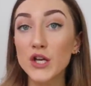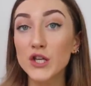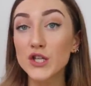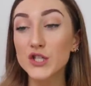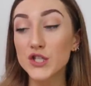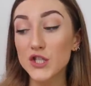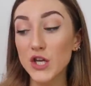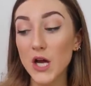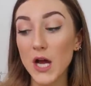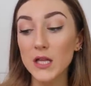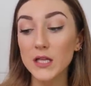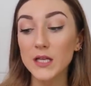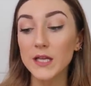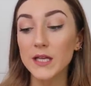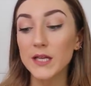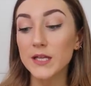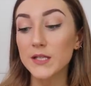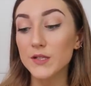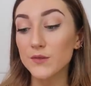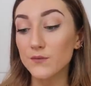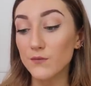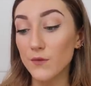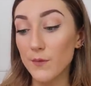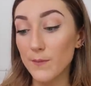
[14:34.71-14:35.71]

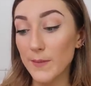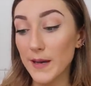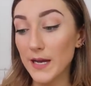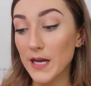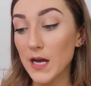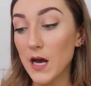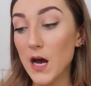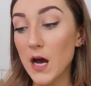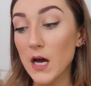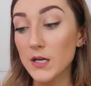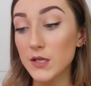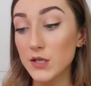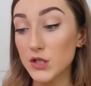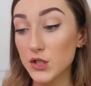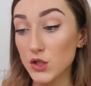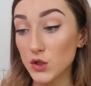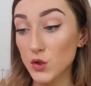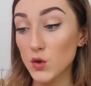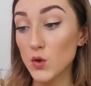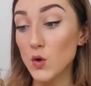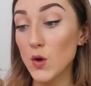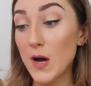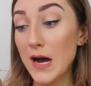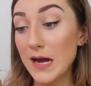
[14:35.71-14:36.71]
Charlotte Rebecca
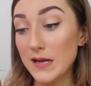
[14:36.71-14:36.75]
underscore